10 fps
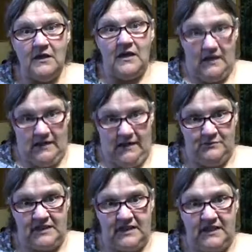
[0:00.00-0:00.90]
And he
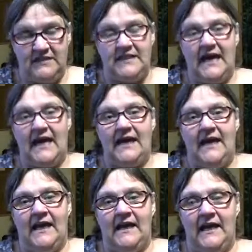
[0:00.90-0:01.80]
was the kid's dad.
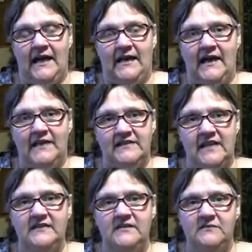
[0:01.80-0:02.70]
And I
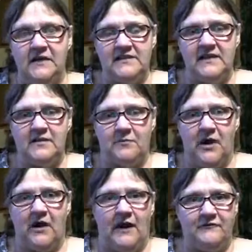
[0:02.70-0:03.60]
said to
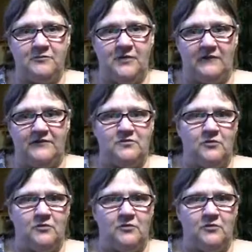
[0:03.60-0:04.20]
Briar after breakfast,